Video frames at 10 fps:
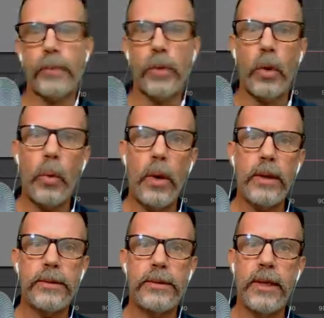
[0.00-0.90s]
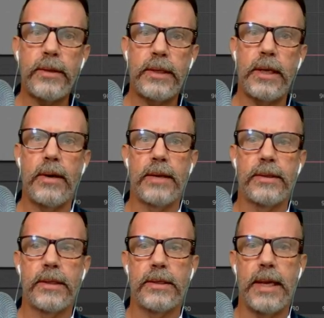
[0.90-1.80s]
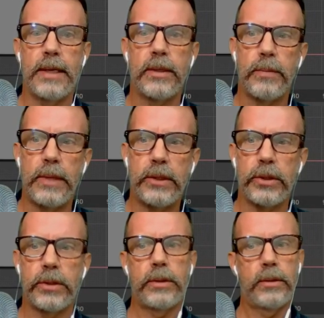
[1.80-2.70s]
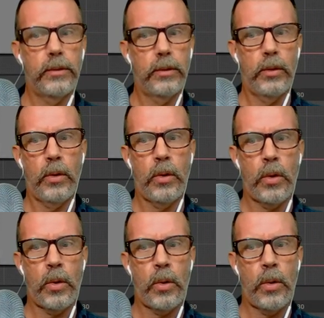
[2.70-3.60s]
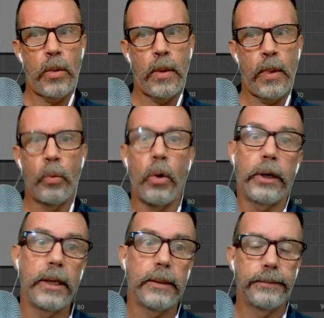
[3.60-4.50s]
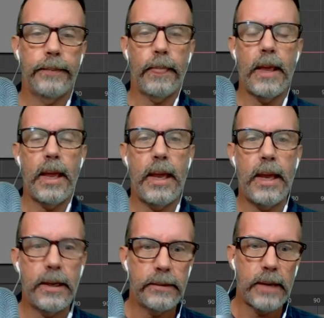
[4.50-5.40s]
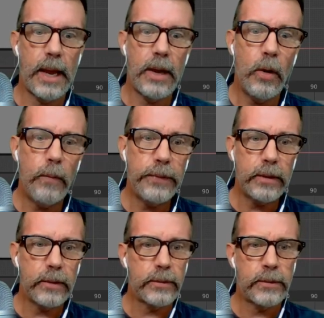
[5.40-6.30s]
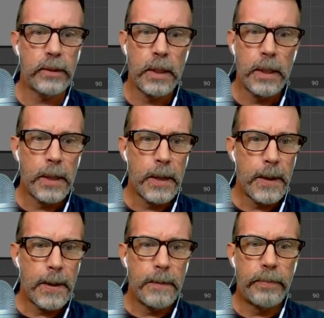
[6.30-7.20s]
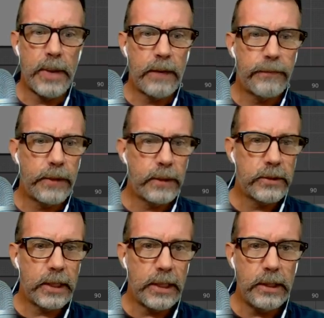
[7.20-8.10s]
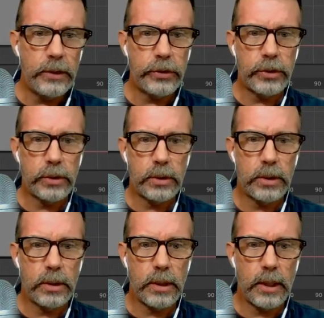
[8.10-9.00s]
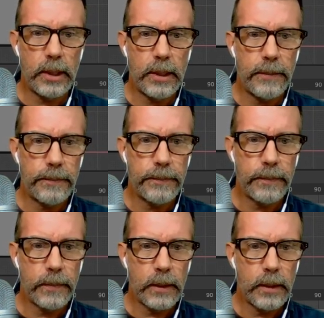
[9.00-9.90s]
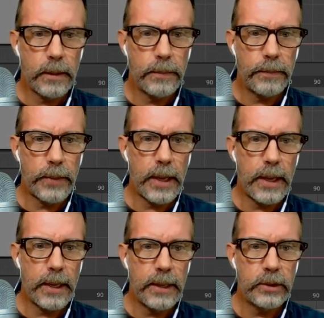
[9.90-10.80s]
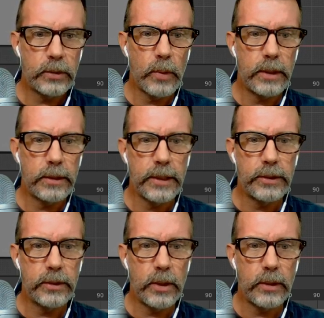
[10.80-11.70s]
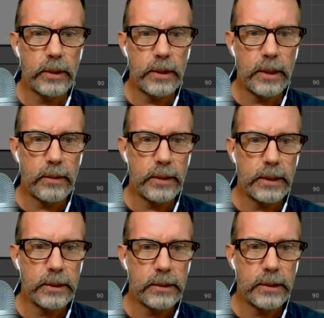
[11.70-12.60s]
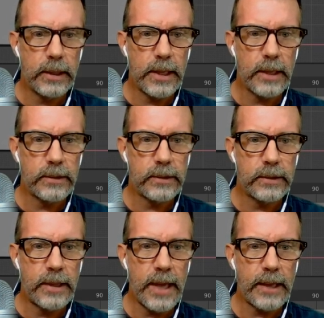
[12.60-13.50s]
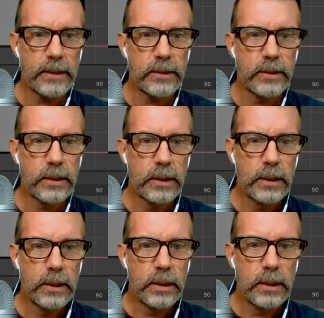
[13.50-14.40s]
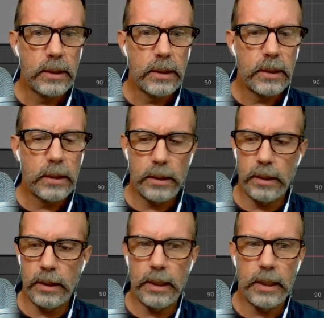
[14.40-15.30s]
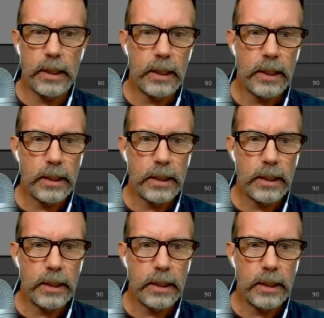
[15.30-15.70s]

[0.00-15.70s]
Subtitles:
Whereas this here, as I say, is me just working. And I hope there's benefit to each, but I just wanted to let you know that that's the